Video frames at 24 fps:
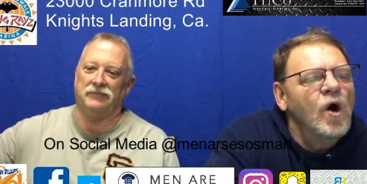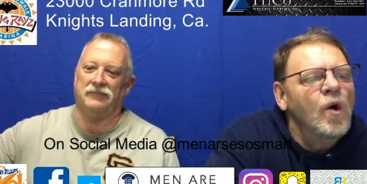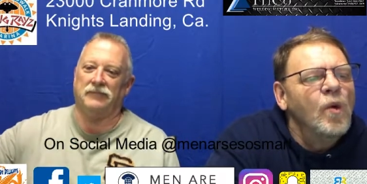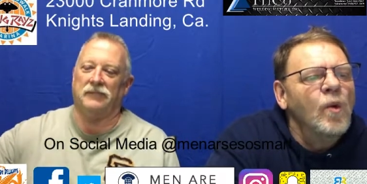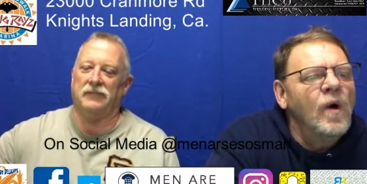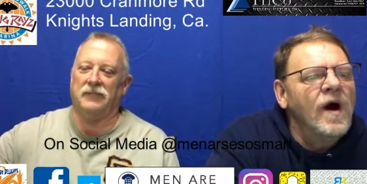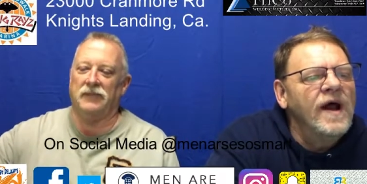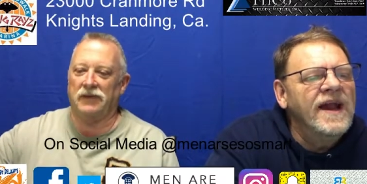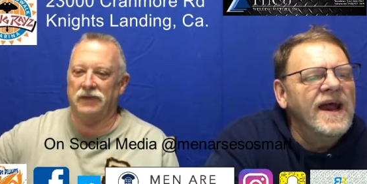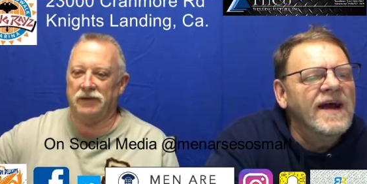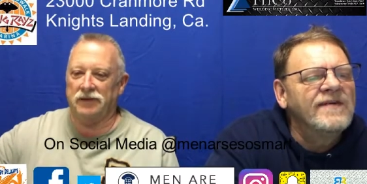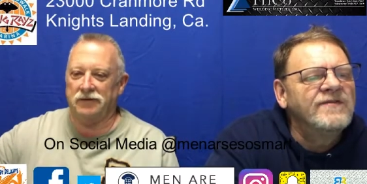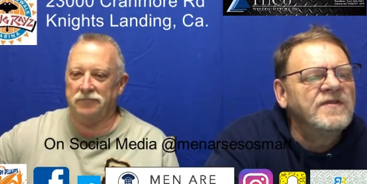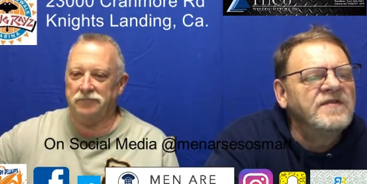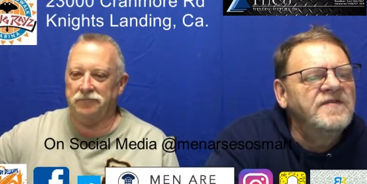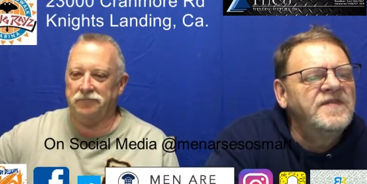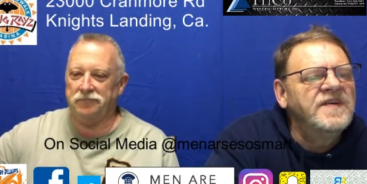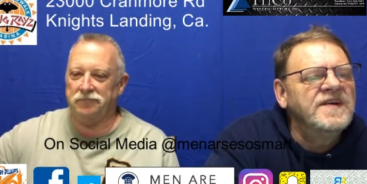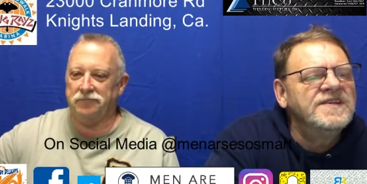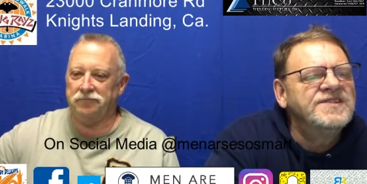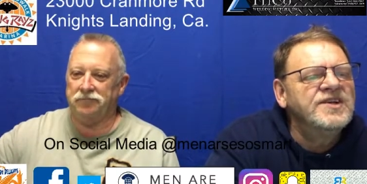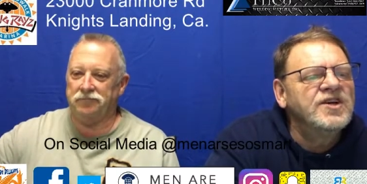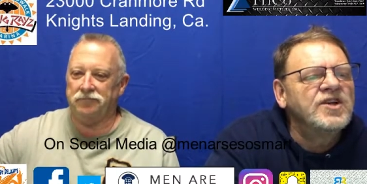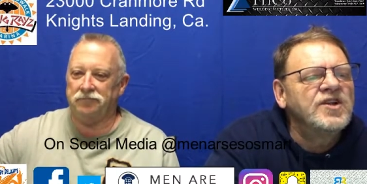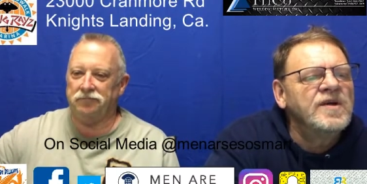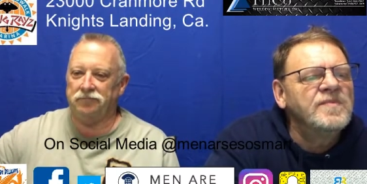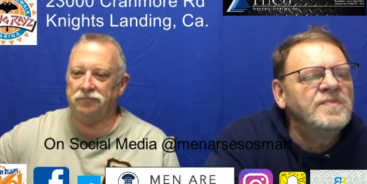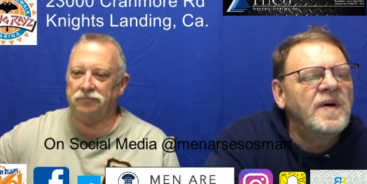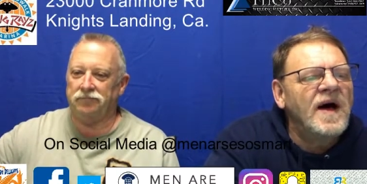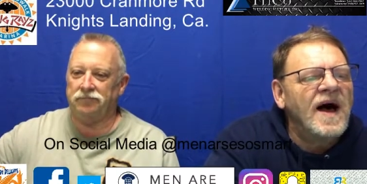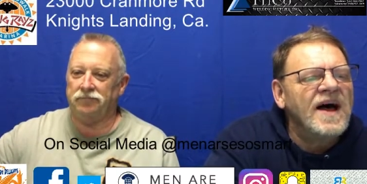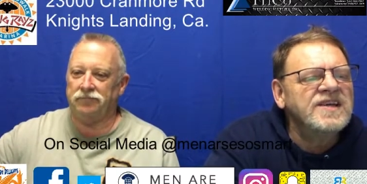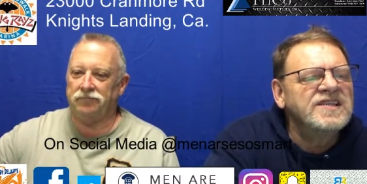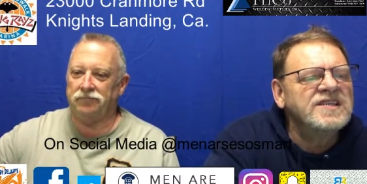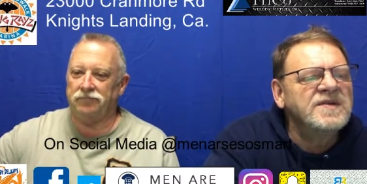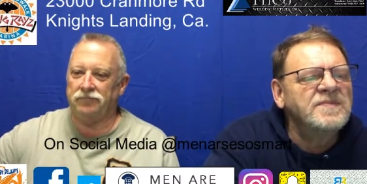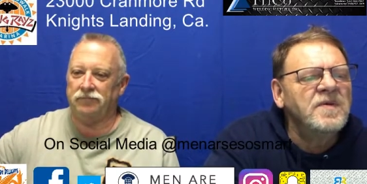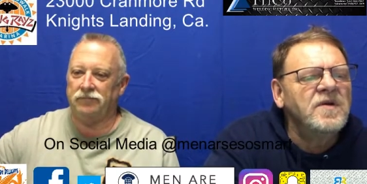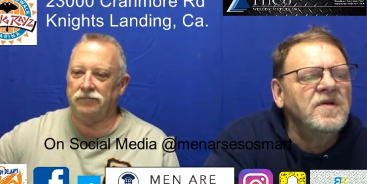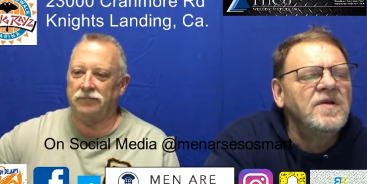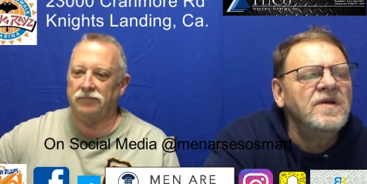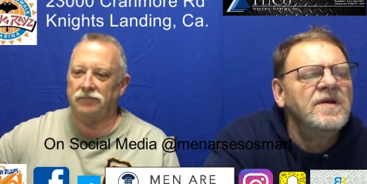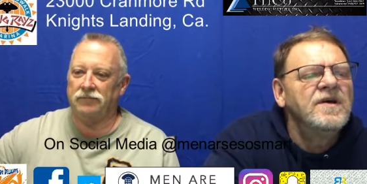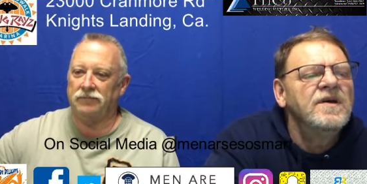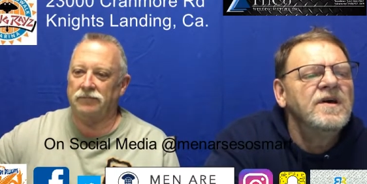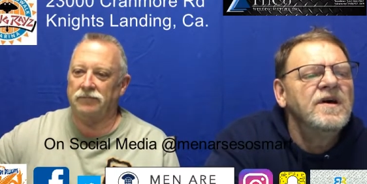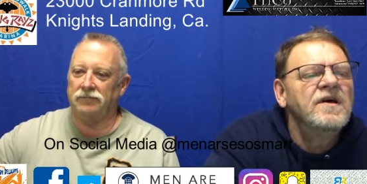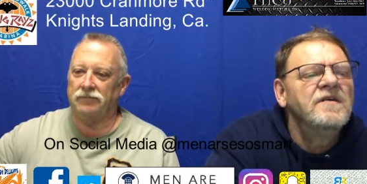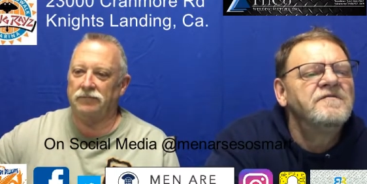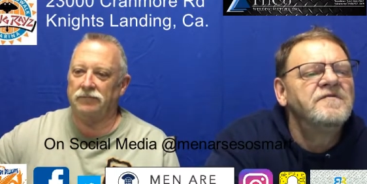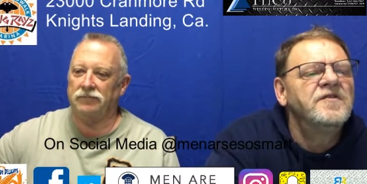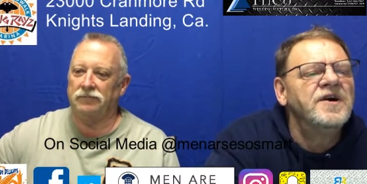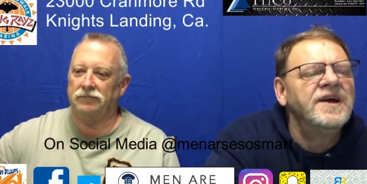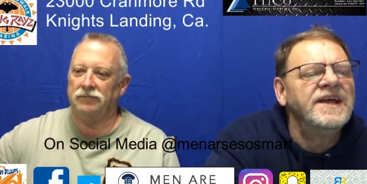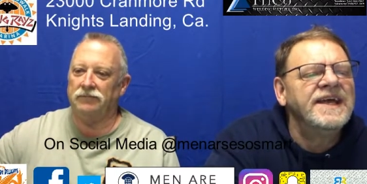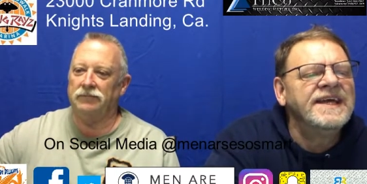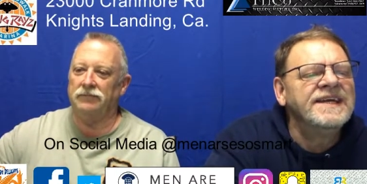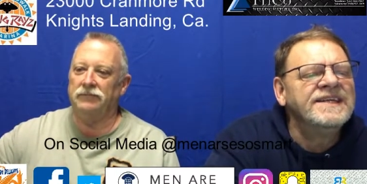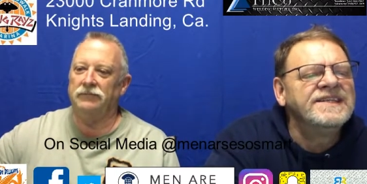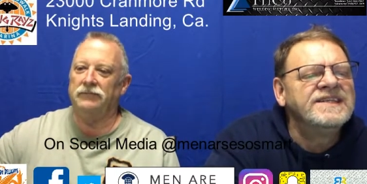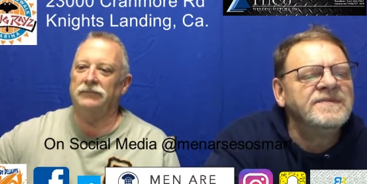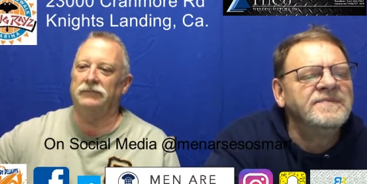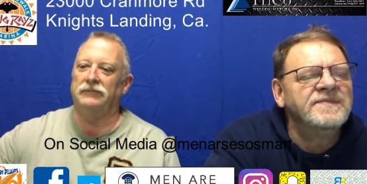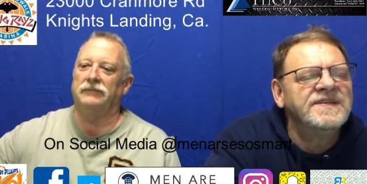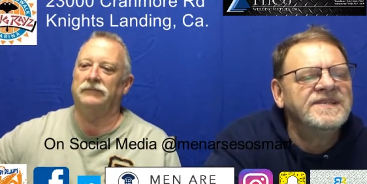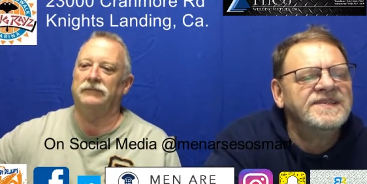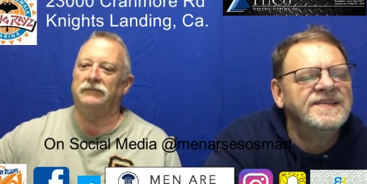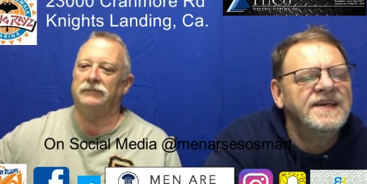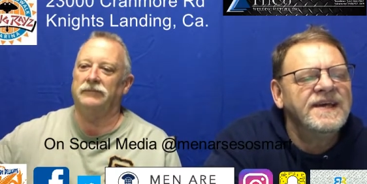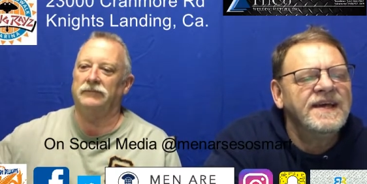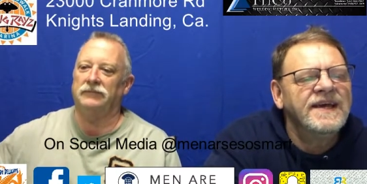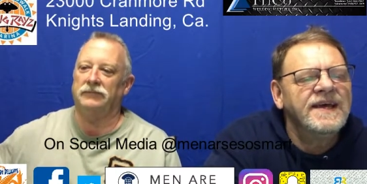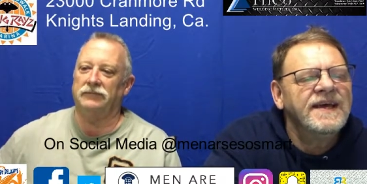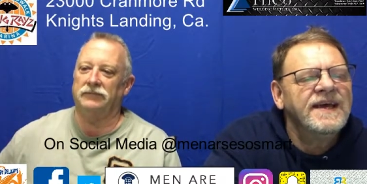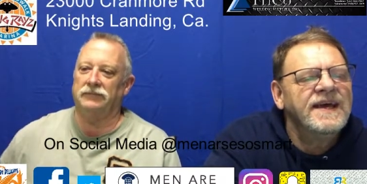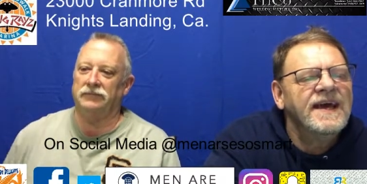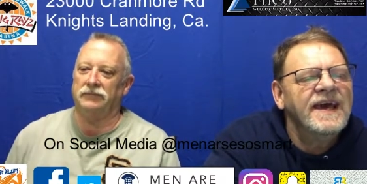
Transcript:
Speaker 1: whenever physically possible for intimacy,